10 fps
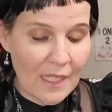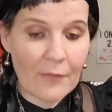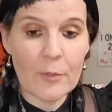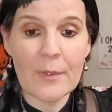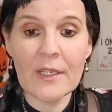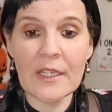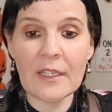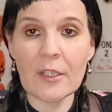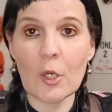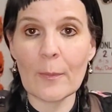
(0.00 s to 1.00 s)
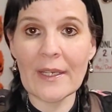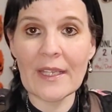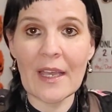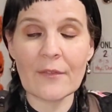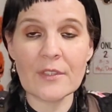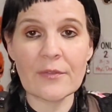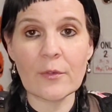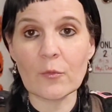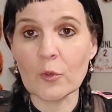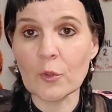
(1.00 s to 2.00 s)
Everybody, you know, might have
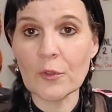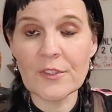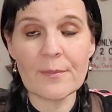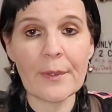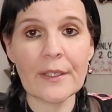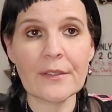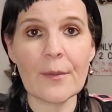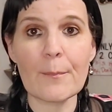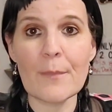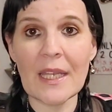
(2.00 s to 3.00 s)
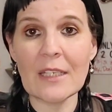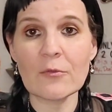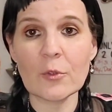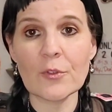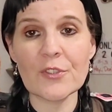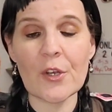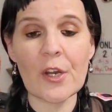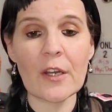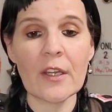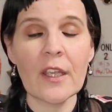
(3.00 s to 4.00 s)
different rules, but the main rules
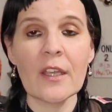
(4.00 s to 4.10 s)
are